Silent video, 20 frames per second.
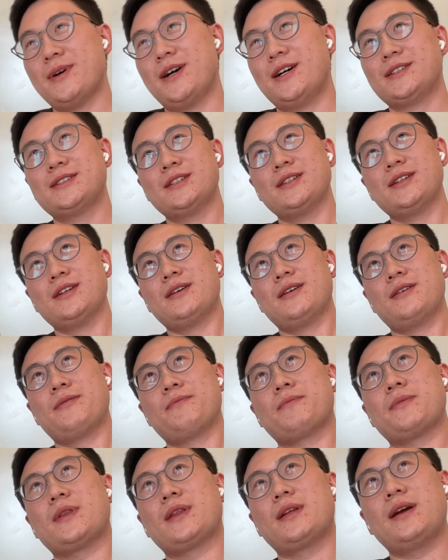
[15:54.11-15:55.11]
But
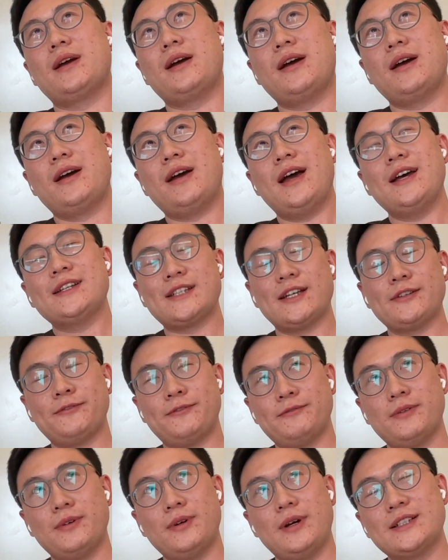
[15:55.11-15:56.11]
as
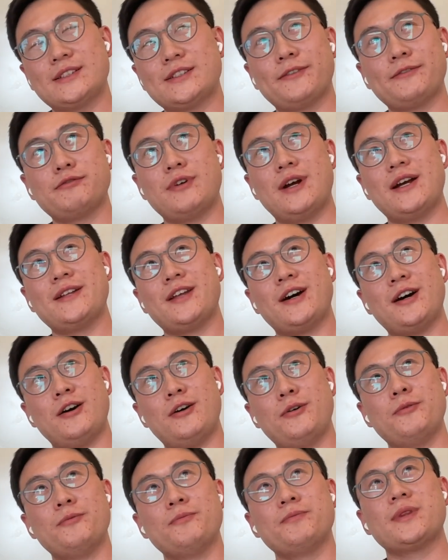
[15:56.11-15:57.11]
of right
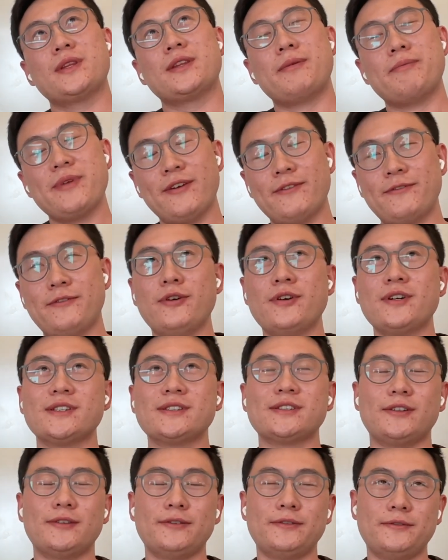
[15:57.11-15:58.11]
now, the main
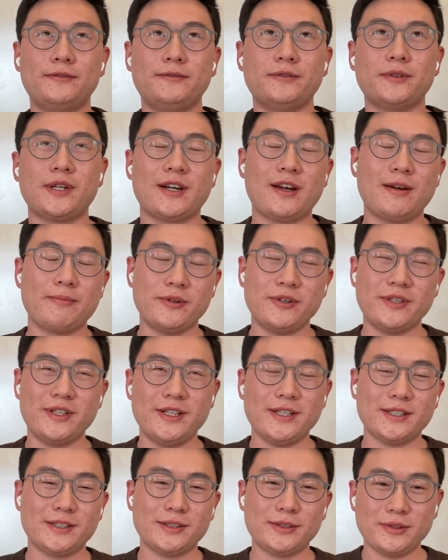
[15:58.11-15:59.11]
focus of the
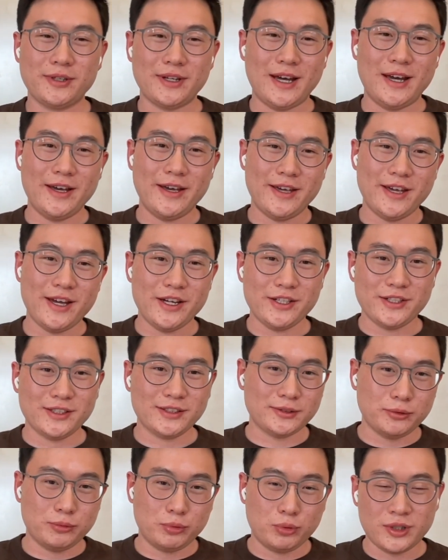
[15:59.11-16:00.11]
community is to get AI
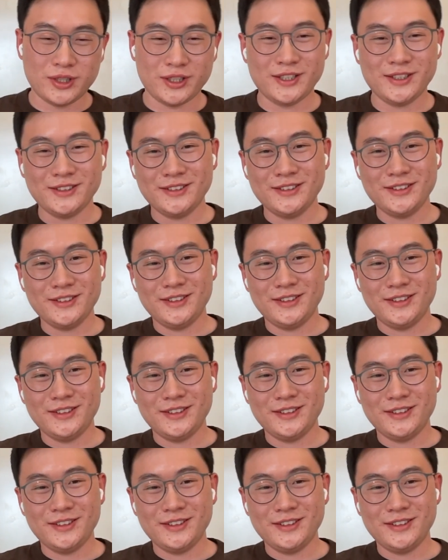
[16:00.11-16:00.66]
agents to work.